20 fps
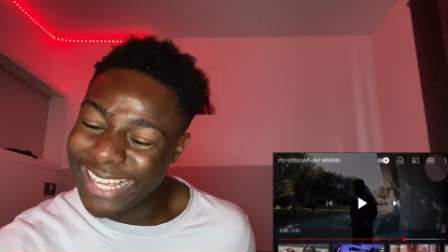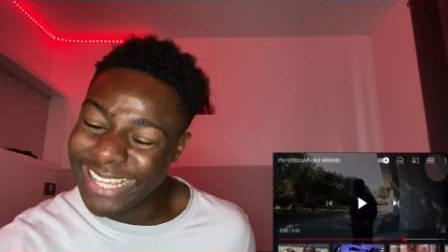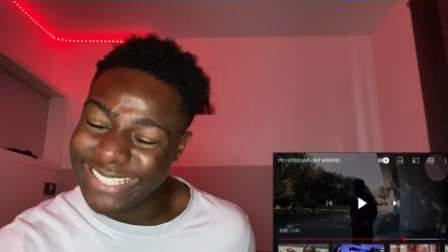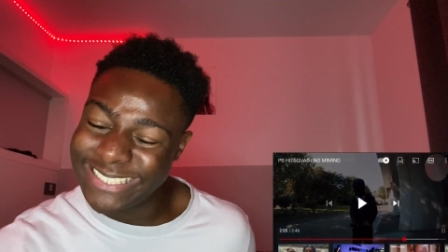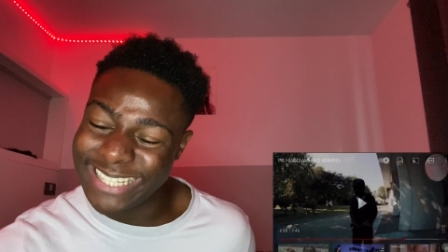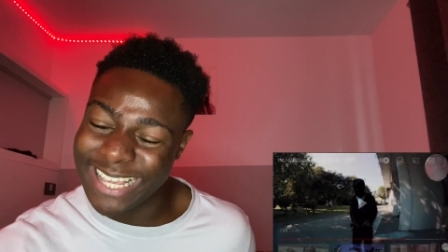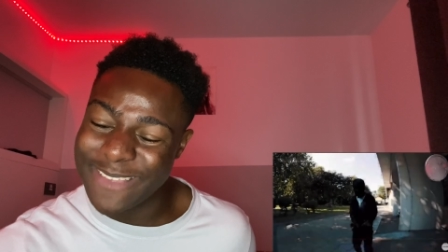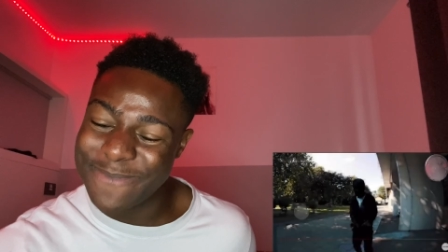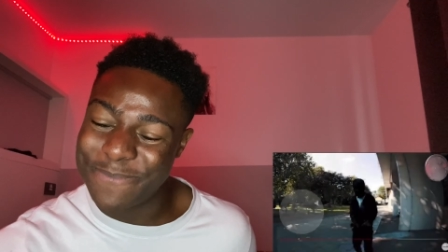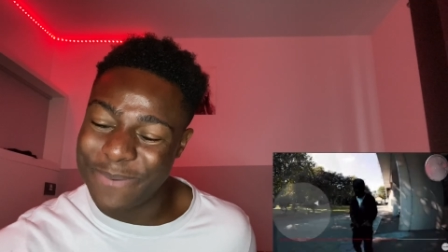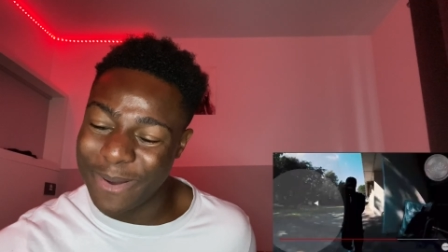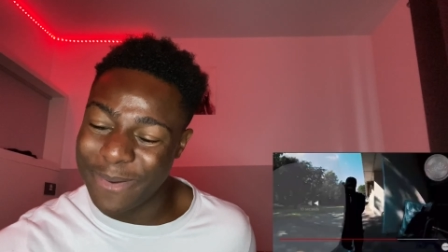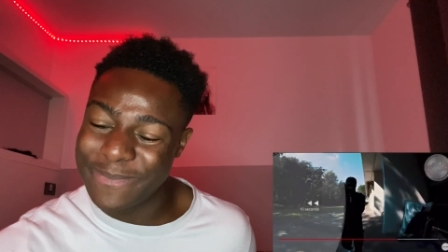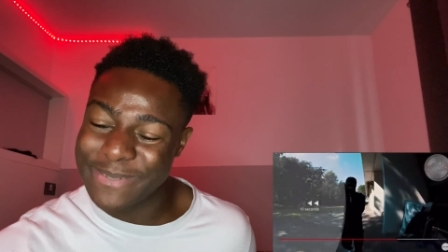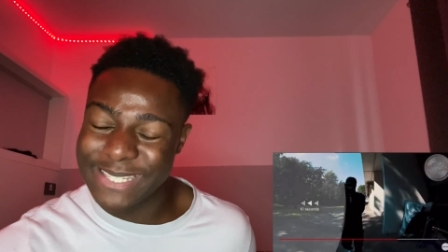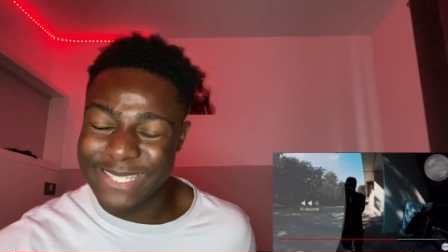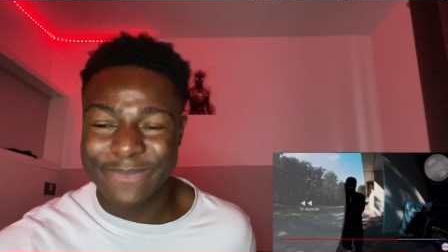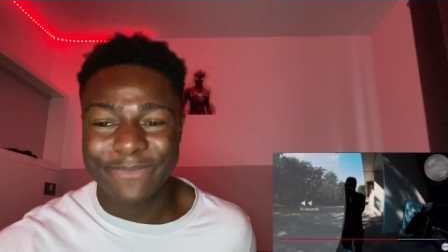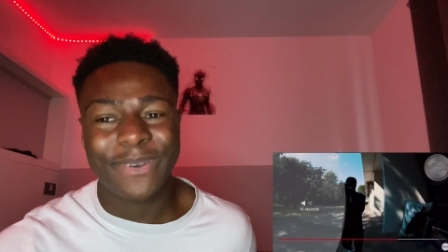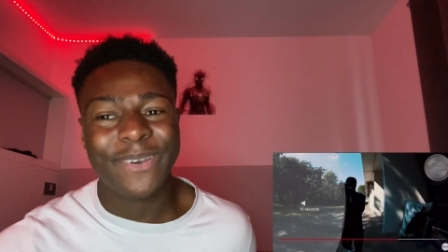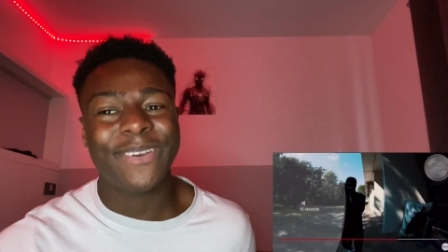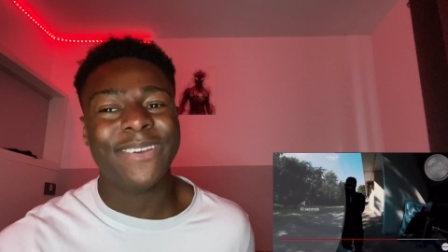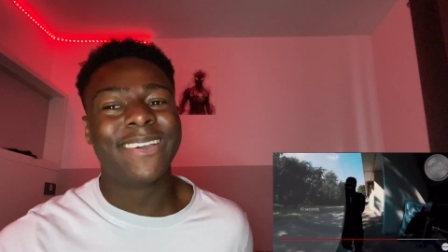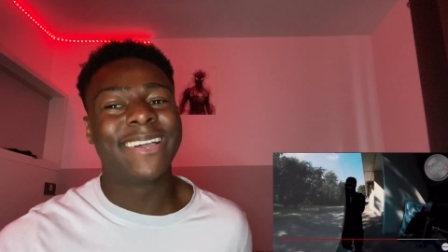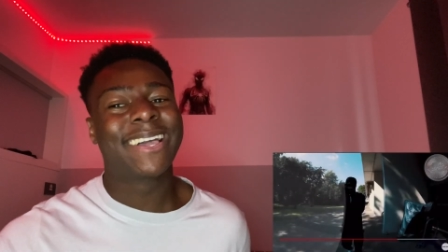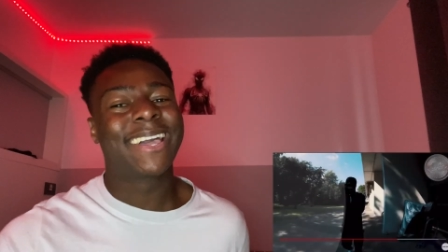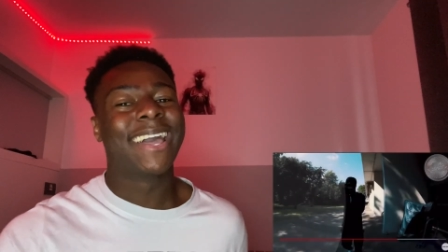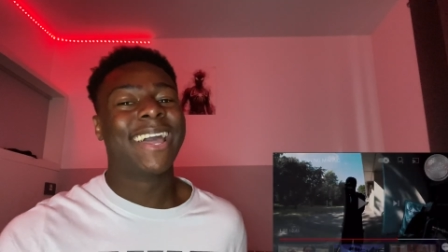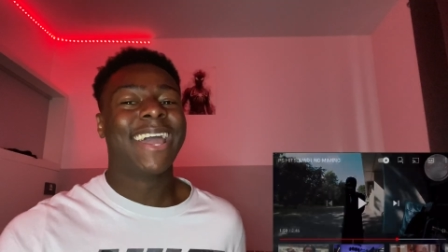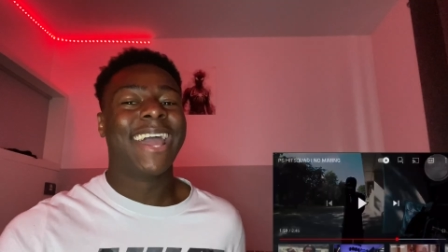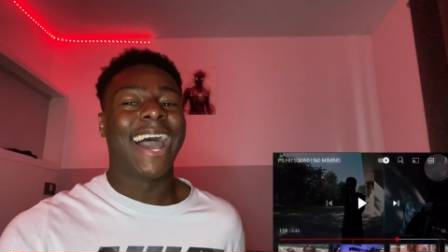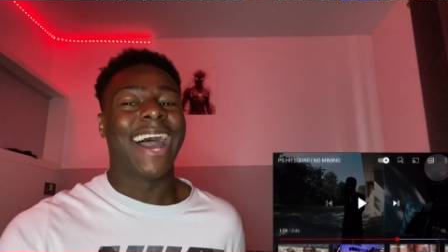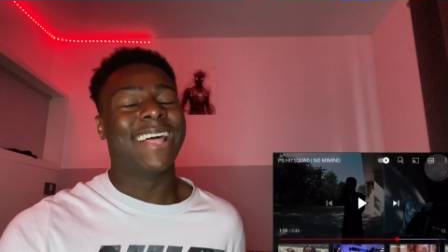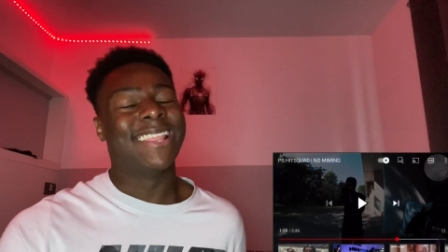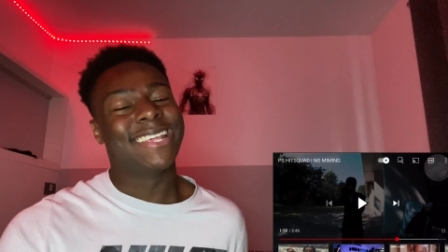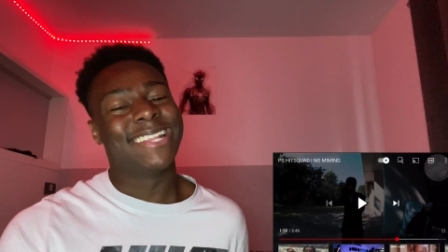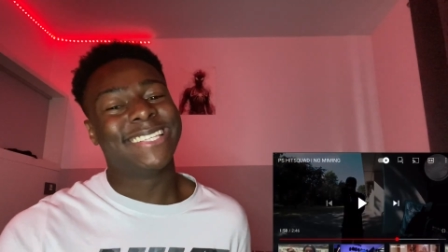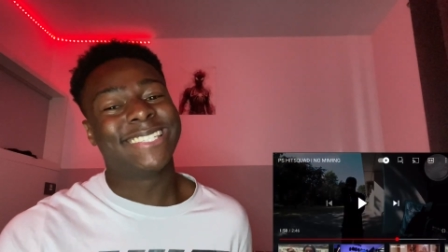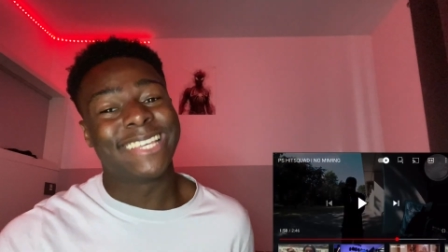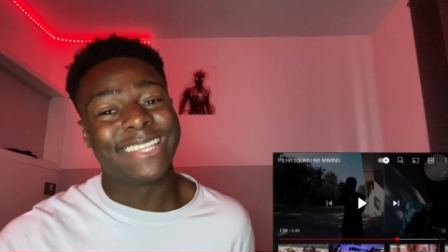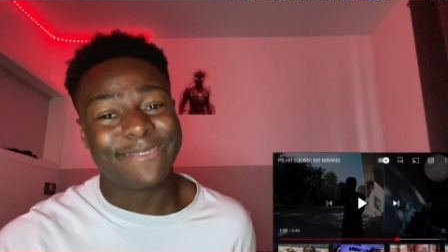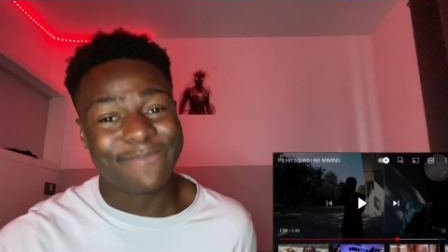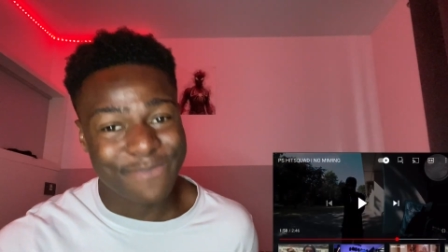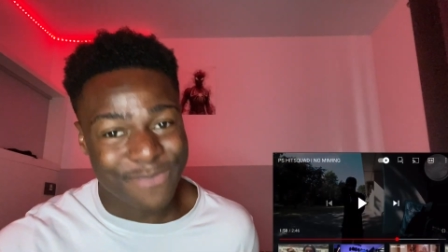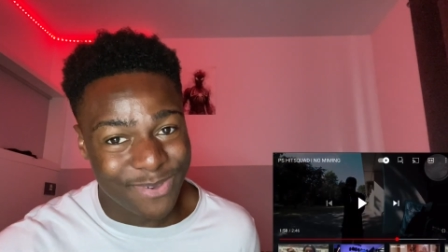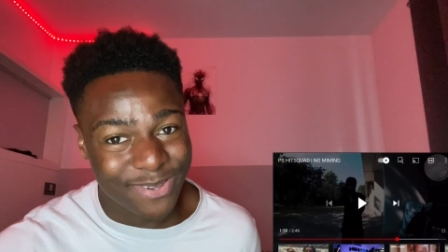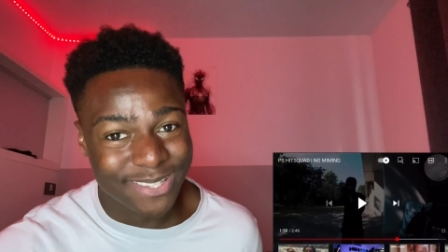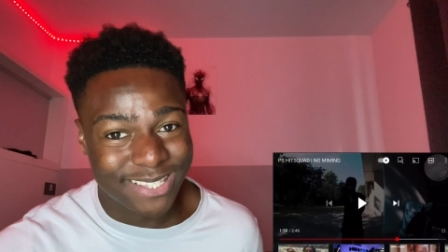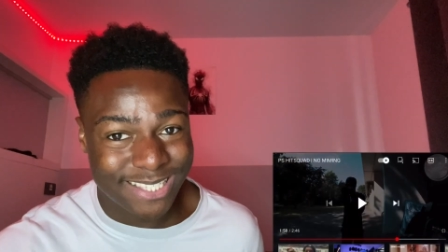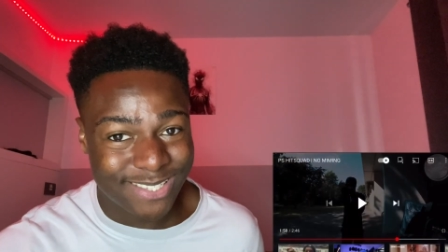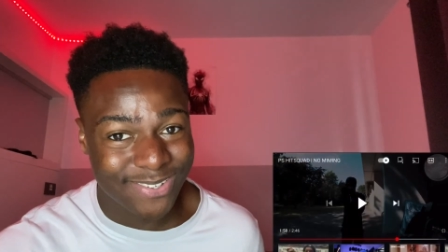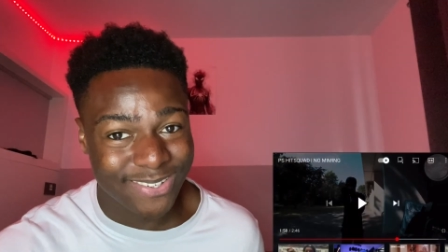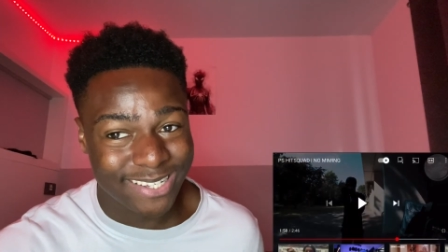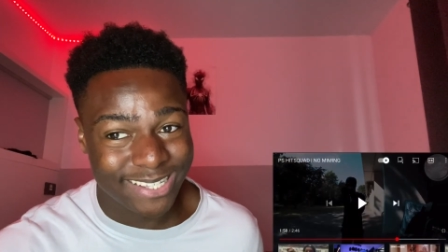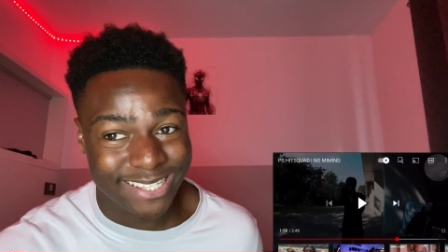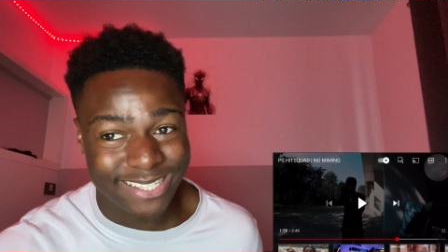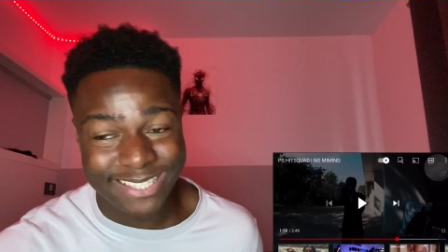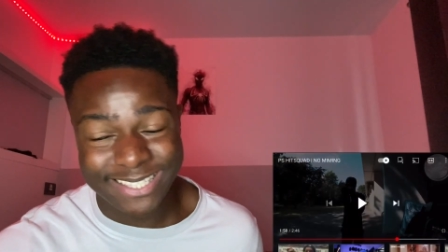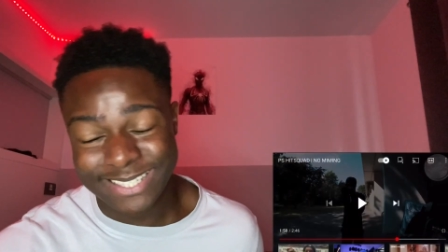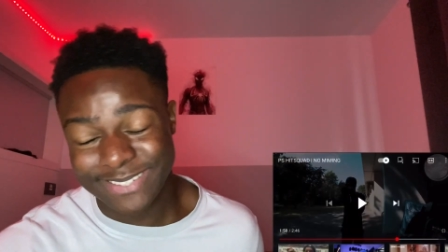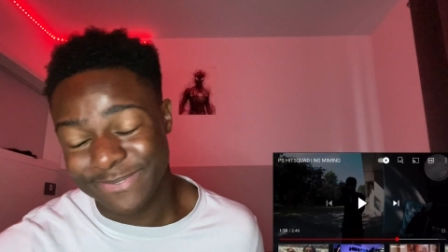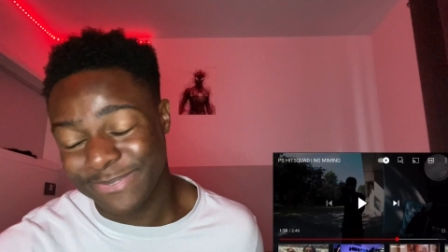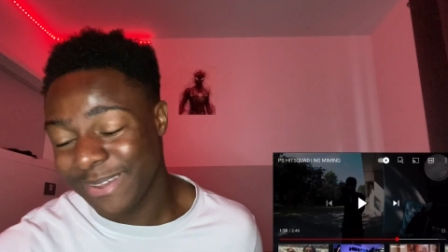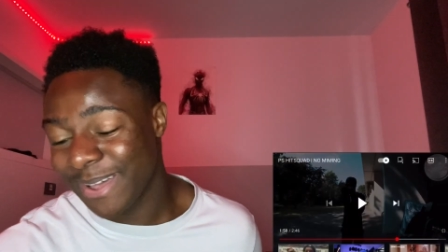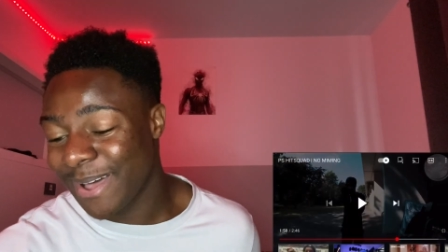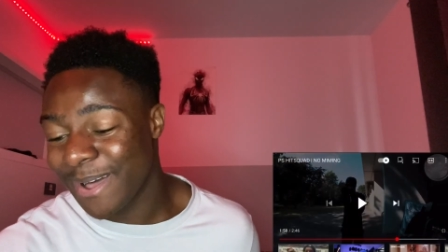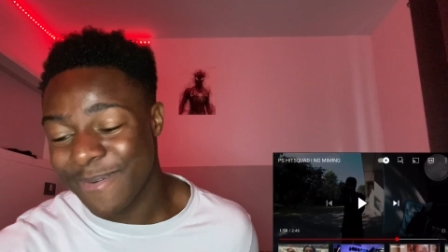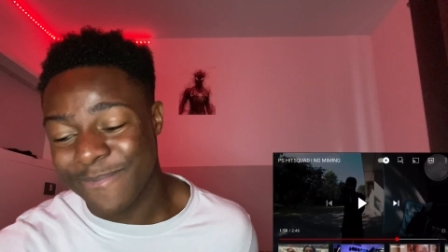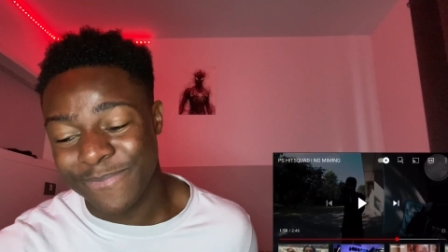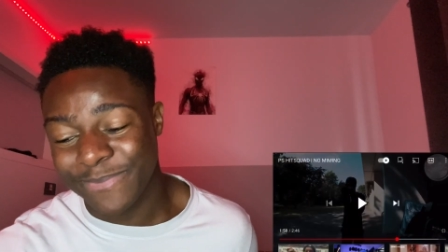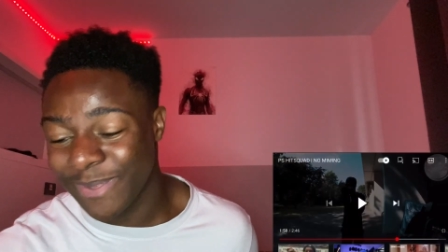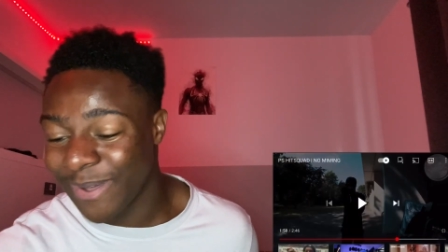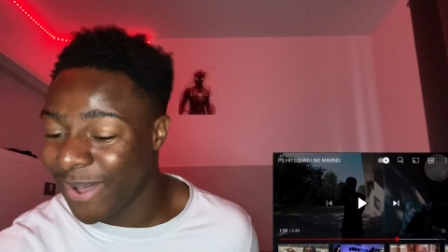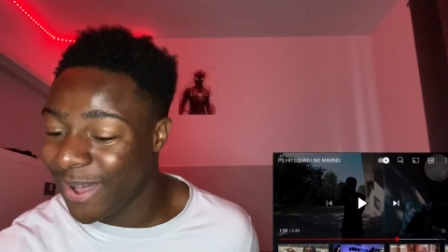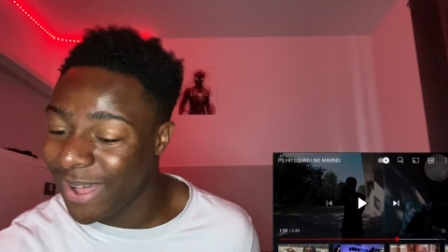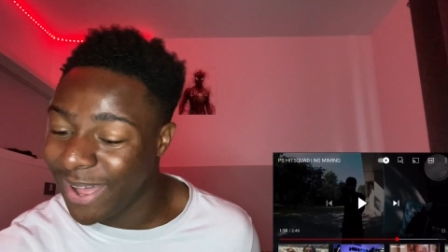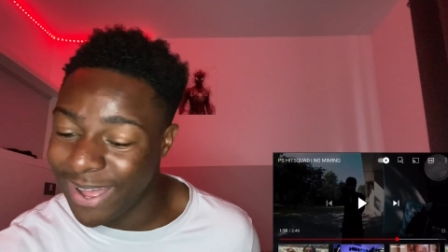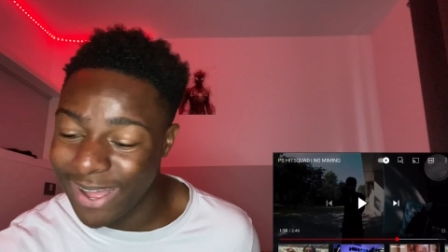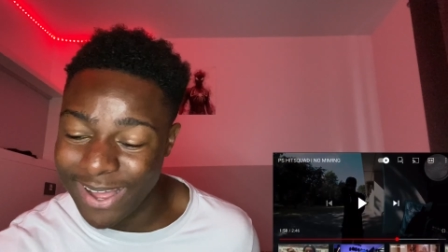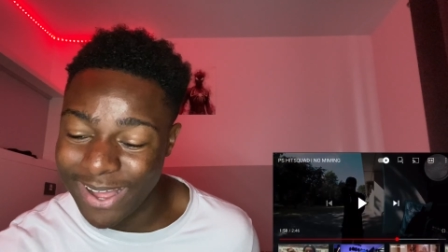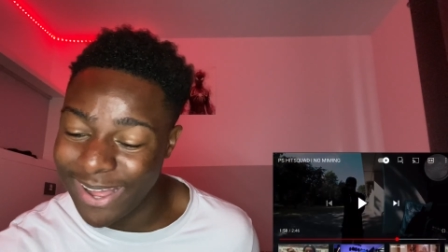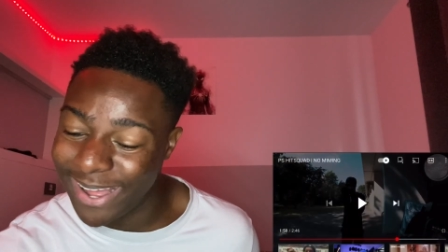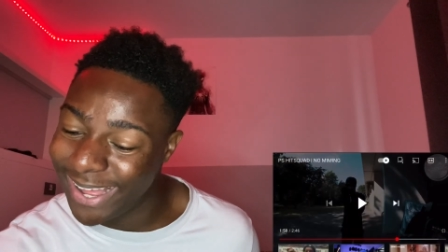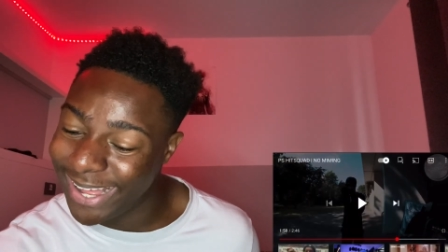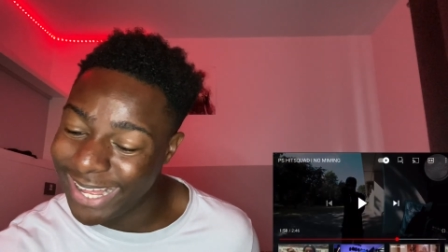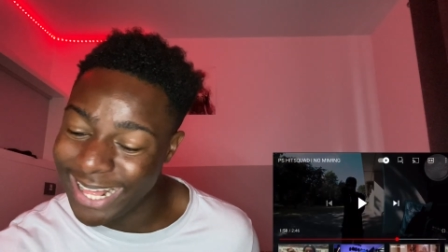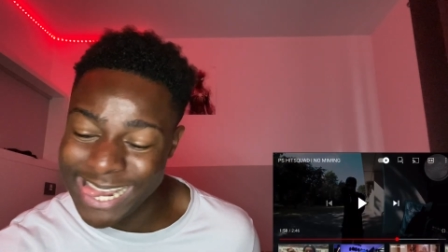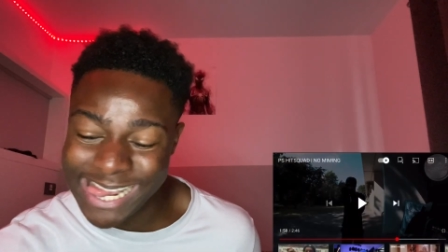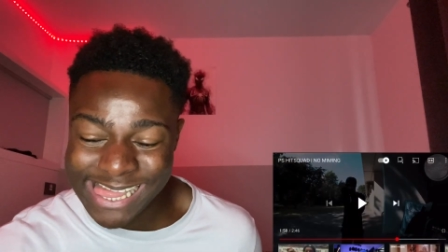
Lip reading: He said pop smoke. And then he said mood swings, fam. R.I.P.